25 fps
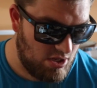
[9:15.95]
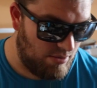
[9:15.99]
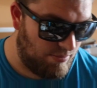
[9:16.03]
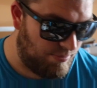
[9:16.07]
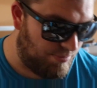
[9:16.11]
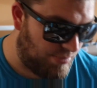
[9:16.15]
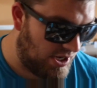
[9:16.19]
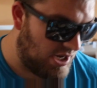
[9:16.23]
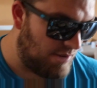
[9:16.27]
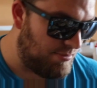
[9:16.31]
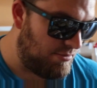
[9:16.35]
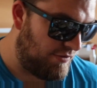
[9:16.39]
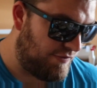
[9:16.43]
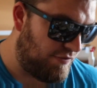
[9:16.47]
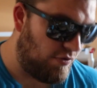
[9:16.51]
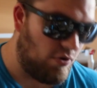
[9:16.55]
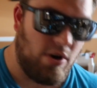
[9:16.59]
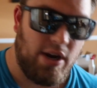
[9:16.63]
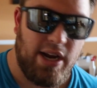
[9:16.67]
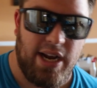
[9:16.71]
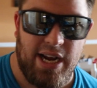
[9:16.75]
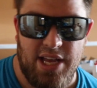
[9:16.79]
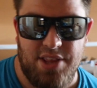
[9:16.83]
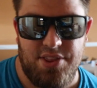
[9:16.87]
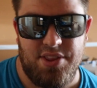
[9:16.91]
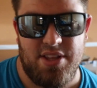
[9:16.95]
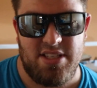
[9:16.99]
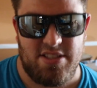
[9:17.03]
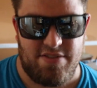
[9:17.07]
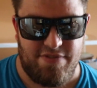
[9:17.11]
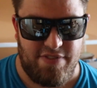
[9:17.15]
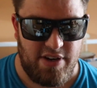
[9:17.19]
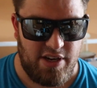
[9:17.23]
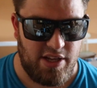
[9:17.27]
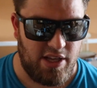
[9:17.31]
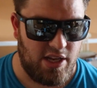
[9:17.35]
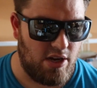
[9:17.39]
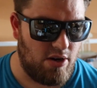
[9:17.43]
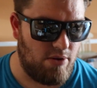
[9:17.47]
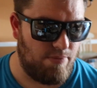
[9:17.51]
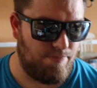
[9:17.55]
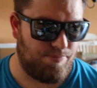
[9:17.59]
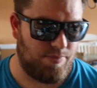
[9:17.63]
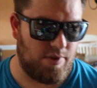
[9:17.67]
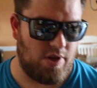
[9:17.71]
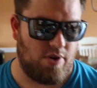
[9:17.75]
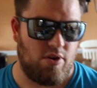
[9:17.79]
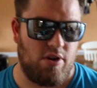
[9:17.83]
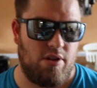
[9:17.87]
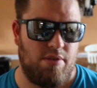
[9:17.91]
But before I end this video,
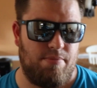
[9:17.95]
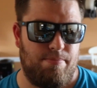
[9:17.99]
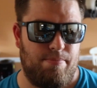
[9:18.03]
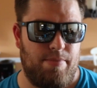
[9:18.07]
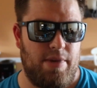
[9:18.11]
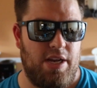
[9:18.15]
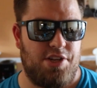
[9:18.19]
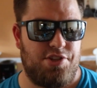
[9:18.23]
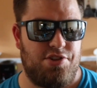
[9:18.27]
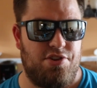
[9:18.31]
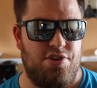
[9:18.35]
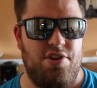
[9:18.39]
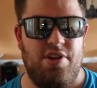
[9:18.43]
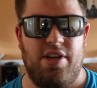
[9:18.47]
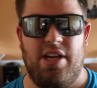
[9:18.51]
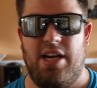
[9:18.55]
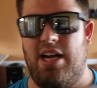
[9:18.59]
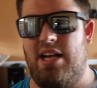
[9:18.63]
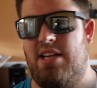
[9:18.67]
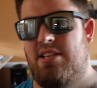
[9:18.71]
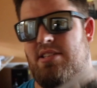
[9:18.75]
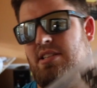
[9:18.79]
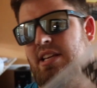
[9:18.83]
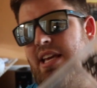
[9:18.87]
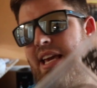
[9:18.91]
I want to make sure you guys